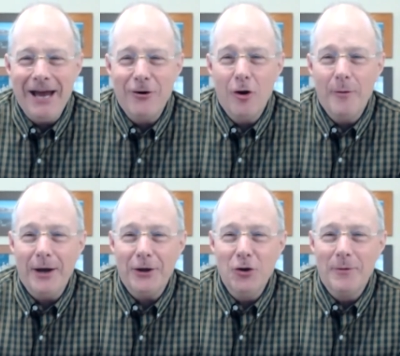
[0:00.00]
I don't know
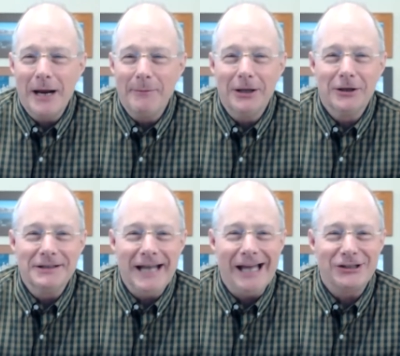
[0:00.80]
about you, but I'm a little
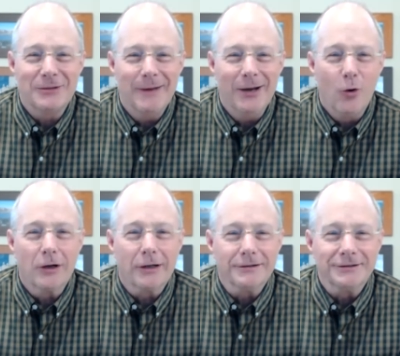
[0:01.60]
attached to my
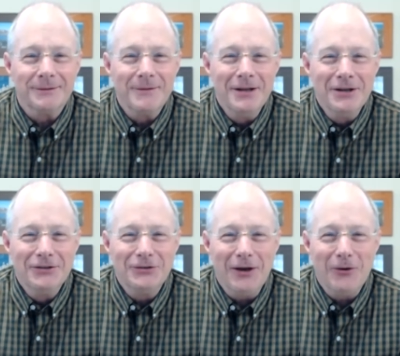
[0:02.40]
organs.
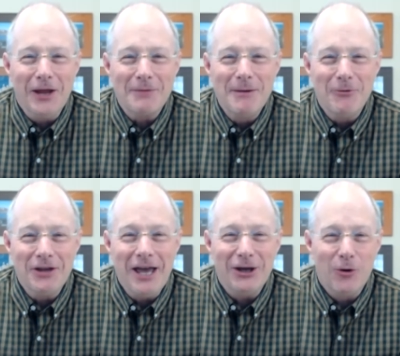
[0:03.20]
So I don't like people
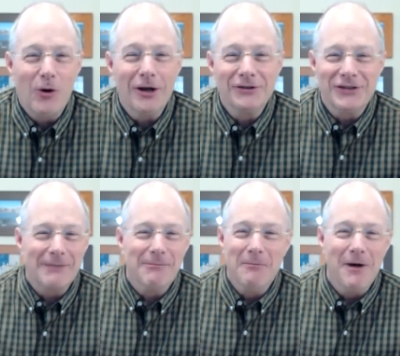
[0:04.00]
yanking organs out
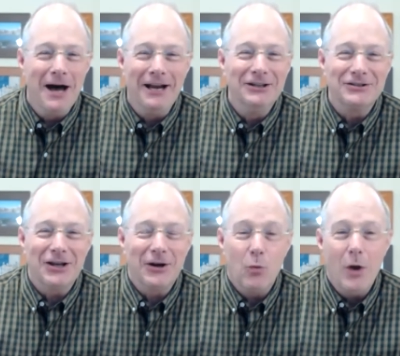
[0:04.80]
of my body just
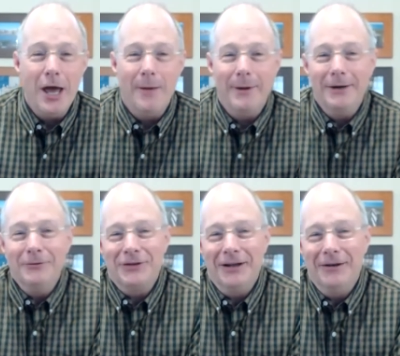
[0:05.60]
on a whim. And it
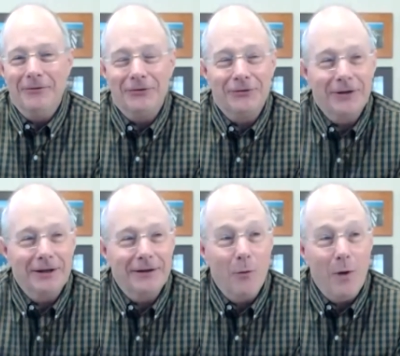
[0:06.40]
was, it was,
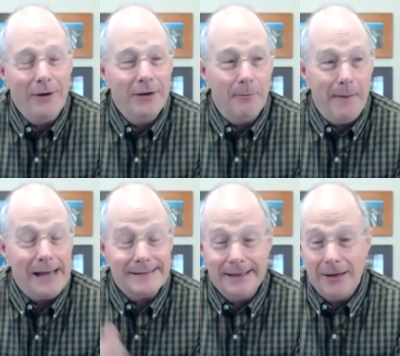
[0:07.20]
it, it wound up
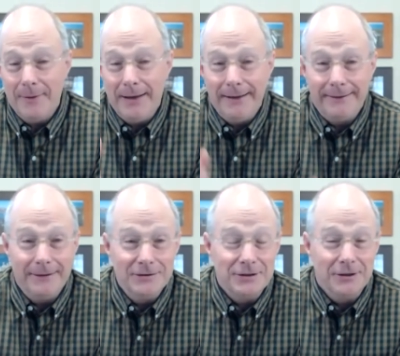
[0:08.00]
maxing out my
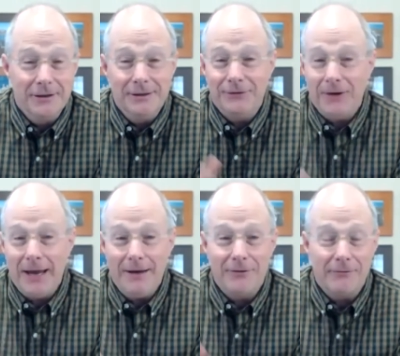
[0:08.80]
insurance. I
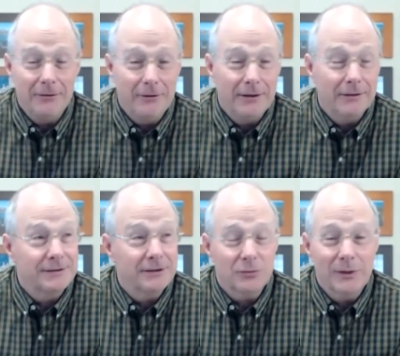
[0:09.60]
had three weeks or
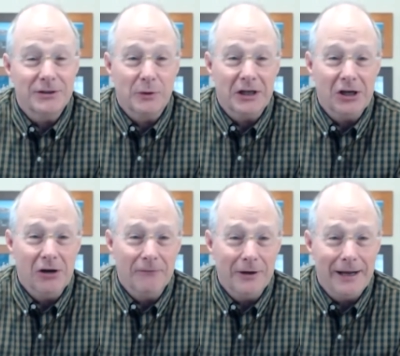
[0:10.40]
six weeks of
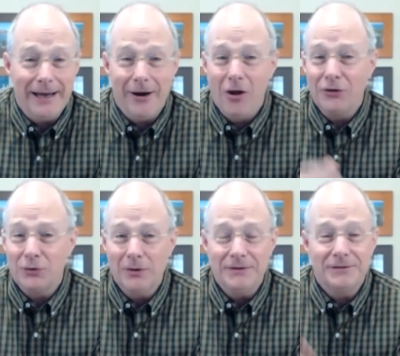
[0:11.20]
recovery. I had all
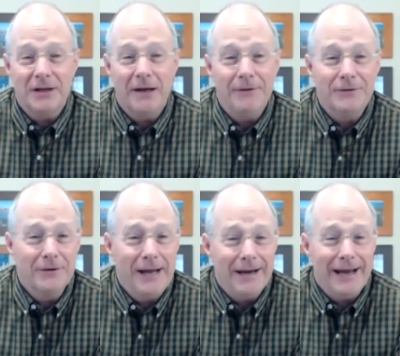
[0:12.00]
sorts of stuff. It
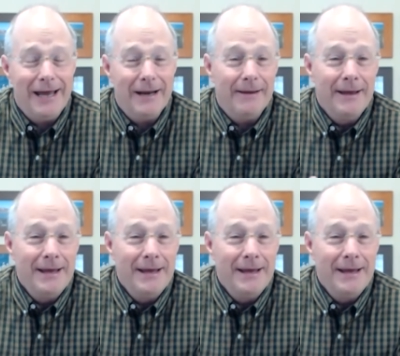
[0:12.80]
turned out I had a